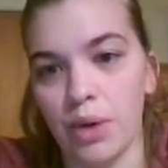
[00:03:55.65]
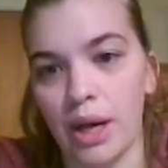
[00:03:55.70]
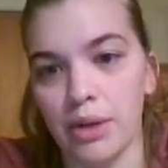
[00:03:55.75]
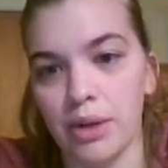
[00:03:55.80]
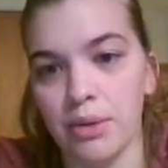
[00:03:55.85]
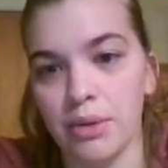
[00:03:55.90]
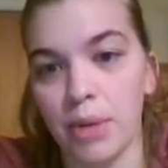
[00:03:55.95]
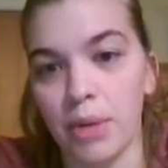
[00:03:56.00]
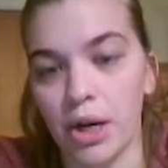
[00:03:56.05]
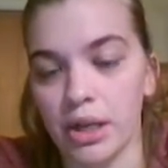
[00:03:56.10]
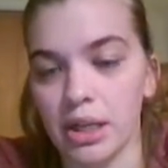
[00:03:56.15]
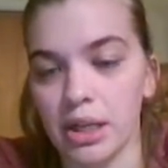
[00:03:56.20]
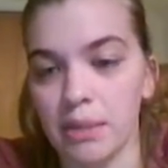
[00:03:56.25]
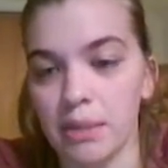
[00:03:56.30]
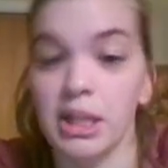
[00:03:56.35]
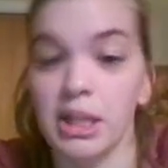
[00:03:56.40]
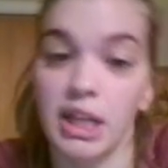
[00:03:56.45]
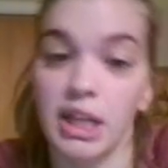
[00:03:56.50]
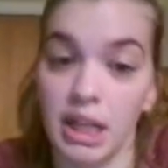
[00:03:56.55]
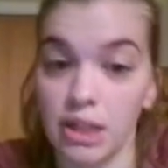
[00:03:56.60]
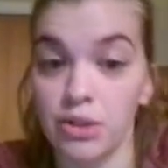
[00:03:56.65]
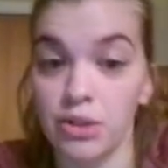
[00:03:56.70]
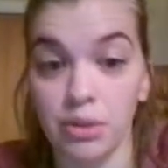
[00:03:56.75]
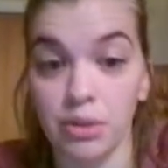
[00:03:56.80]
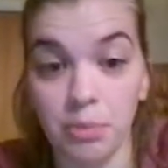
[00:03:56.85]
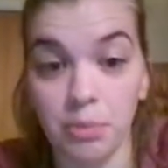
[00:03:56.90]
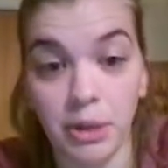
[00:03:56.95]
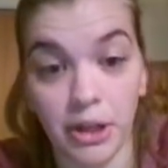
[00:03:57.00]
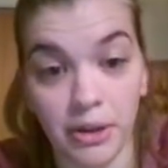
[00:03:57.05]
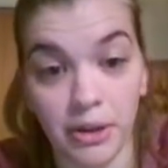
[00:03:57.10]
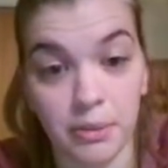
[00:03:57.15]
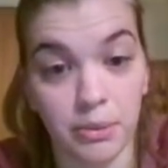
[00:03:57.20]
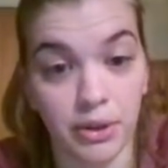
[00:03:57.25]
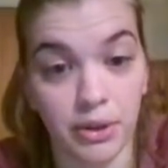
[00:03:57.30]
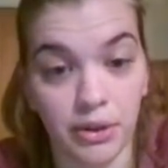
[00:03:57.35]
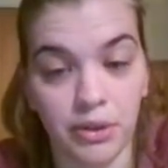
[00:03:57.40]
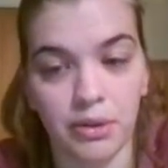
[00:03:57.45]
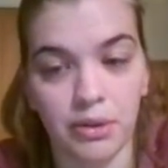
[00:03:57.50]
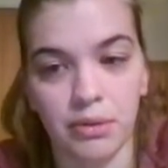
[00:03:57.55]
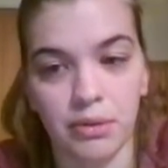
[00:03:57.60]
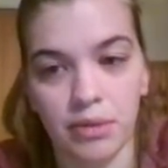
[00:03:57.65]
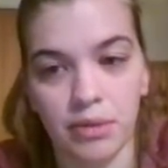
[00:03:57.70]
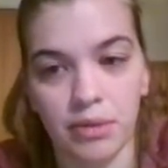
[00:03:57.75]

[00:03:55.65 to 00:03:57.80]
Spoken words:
mod him, and again, who you pair him with,